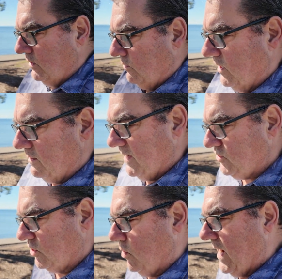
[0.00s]
we've got a
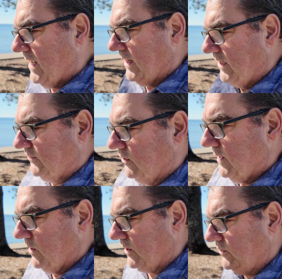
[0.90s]
bunch of quail eggs that
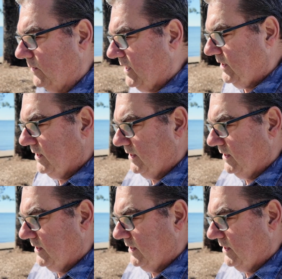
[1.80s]
we like to eat.